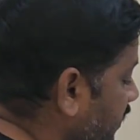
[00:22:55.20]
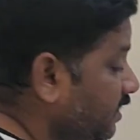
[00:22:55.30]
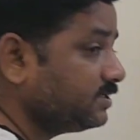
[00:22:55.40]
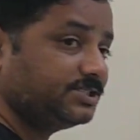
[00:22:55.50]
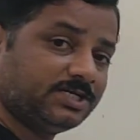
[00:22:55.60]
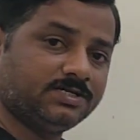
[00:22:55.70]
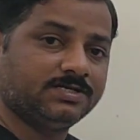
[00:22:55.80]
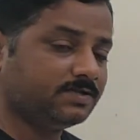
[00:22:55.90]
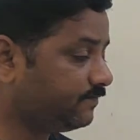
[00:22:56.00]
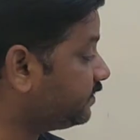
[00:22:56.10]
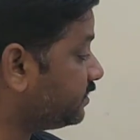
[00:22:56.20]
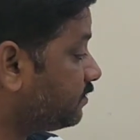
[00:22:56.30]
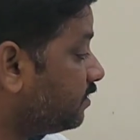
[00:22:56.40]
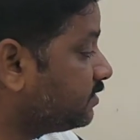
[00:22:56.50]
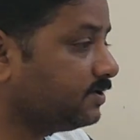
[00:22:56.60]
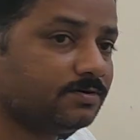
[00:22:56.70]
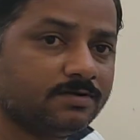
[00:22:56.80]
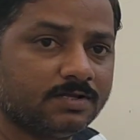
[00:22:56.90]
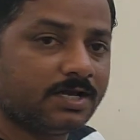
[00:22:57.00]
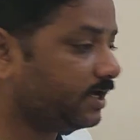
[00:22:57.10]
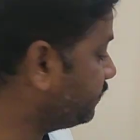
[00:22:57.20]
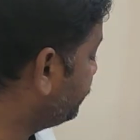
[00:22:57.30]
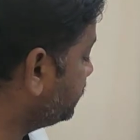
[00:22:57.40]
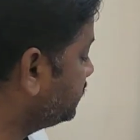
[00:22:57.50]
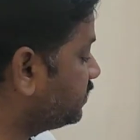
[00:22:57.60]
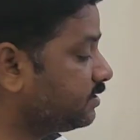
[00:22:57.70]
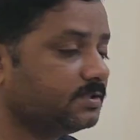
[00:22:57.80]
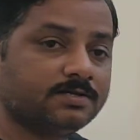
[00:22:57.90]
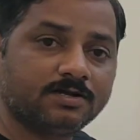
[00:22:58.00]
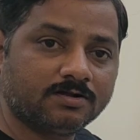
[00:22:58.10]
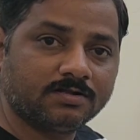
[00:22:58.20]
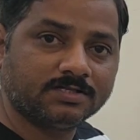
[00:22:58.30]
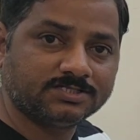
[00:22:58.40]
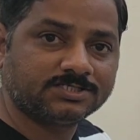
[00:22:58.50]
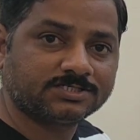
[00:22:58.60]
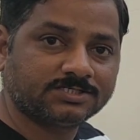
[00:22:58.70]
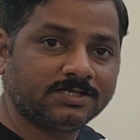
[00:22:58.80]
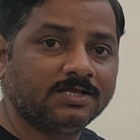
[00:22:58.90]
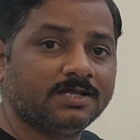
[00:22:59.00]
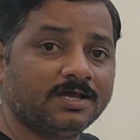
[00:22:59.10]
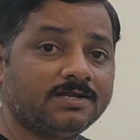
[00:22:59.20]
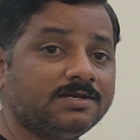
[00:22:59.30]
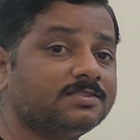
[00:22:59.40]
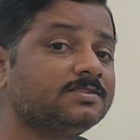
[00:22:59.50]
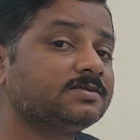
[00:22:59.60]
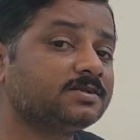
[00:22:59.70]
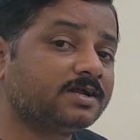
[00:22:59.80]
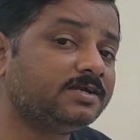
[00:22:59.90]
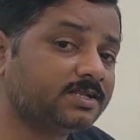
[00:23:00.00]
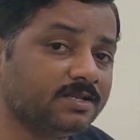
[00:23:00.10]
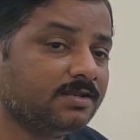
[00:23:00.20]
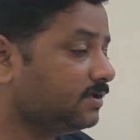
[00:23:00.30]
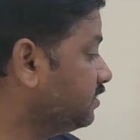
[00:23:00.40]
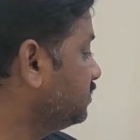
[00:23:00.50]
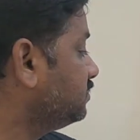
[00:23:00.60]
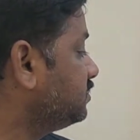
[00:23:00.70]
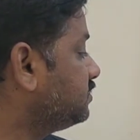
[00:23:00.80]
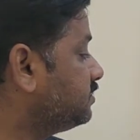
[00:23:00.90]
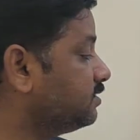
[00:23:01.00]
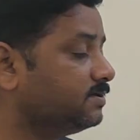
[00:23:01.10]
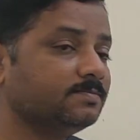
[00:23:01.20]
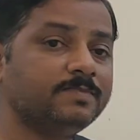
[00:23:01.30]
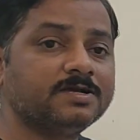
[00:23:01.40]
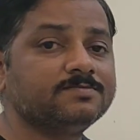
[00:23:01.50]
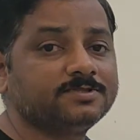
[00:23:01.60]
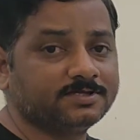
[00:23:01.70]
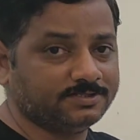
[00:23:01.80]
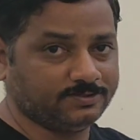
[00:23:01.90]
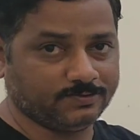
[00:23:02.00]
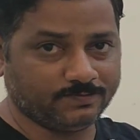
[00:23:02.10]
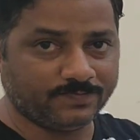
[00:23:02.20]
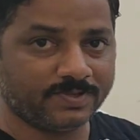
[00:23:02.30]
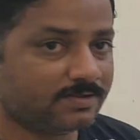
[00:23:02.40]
And check if it is not 0, I repeat this instruction unless and until this becomes 0.